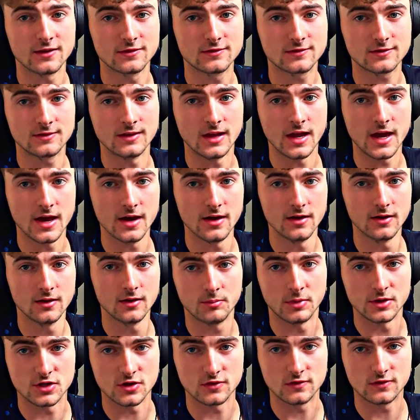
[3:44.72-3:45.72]
a snare,
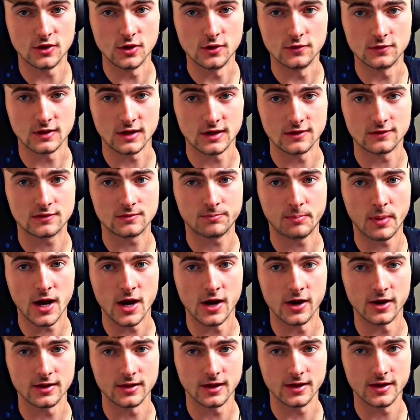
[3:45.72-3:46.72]
but just using it
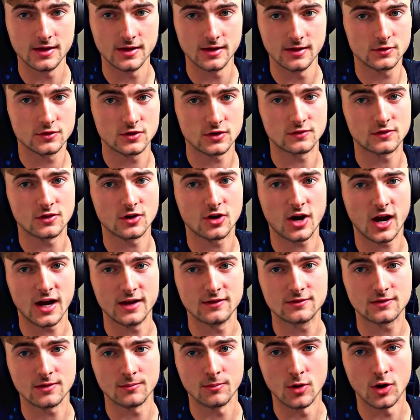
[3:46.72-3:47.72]
sparingly, just to
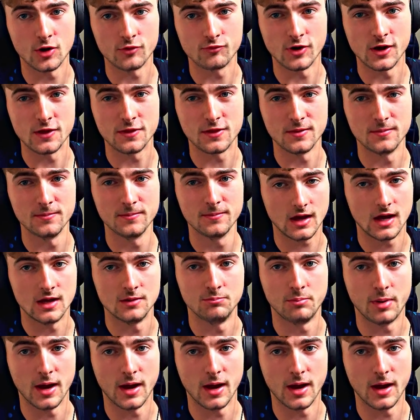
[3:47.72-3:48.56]
create some more rhythm and